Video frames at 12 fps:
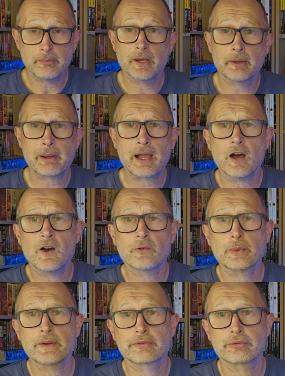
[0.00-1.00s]
about
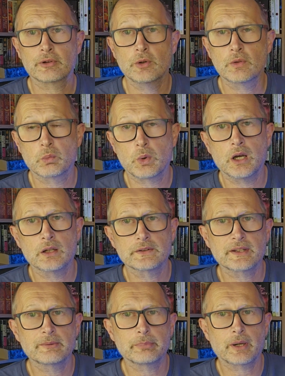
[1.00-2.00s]
halfway through The
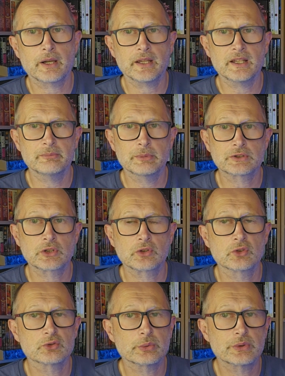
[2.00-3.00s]
Wilding by Ian
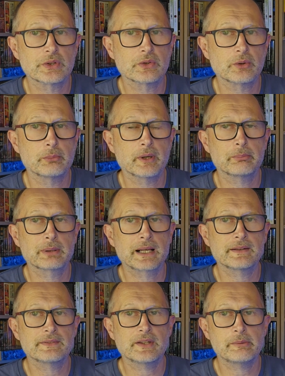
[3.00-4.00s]
MacDonald, which is on my
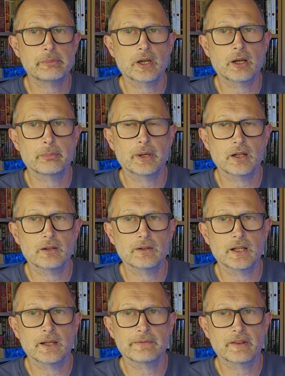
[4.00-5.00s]
planned TBR
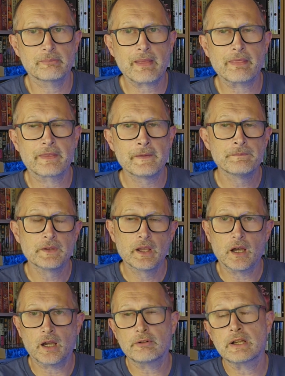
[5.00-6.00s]
pile for the month.
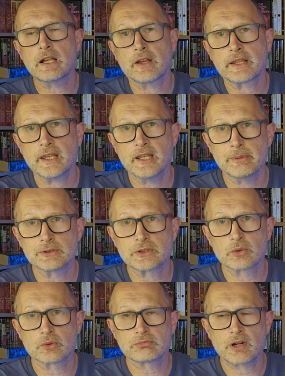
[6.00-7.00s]
I really like Ian
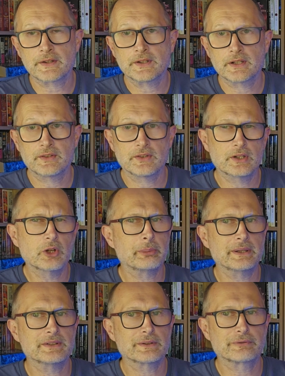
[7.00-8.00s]
MacDonald's writing. This is a little
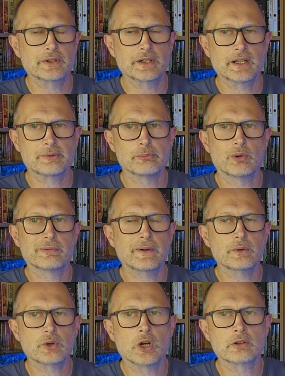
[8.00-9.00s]
bit different. It's more
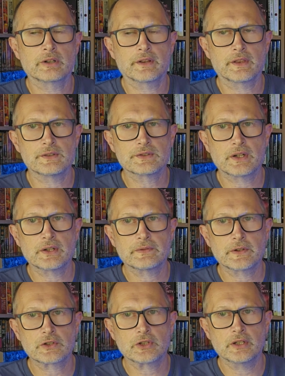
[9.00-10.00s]
folk horror than science
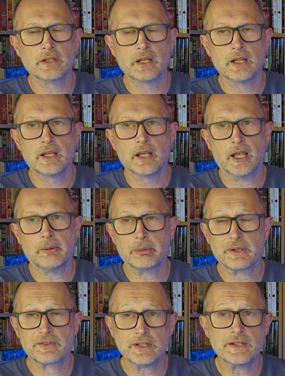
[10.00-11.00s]
fiction, but
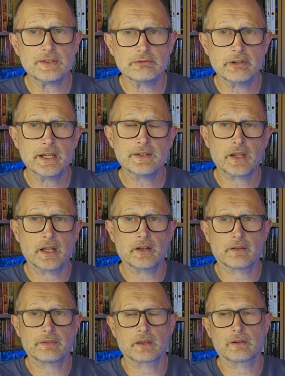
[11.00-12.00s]
it's an easy read, and
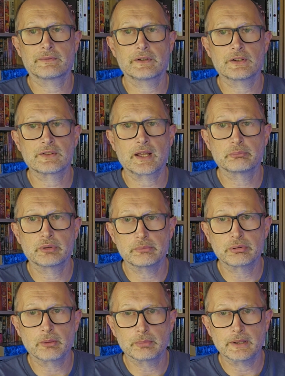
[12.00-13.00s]
I think I'll finish that pretty
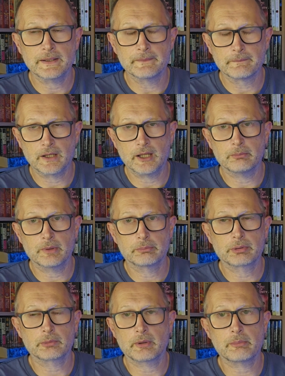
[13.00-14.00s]
promptly,
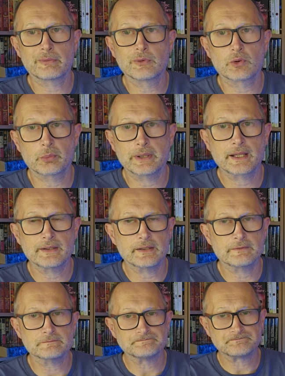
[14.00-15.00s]
probably before the weekend even.